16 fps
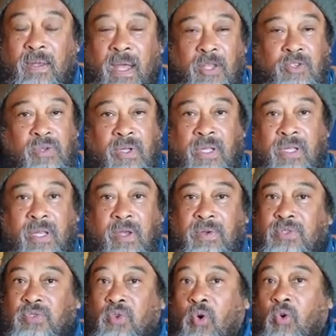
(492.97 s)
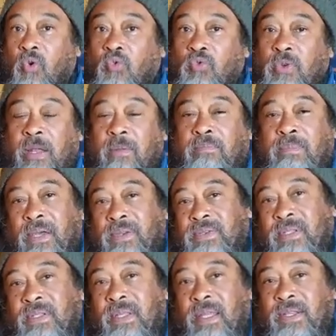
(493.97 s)
Actually, there is no real
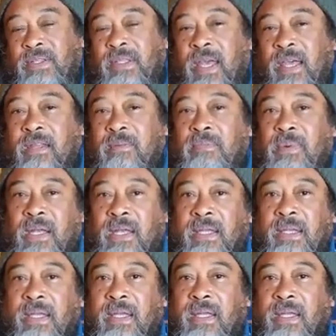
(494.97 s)
person inside the body.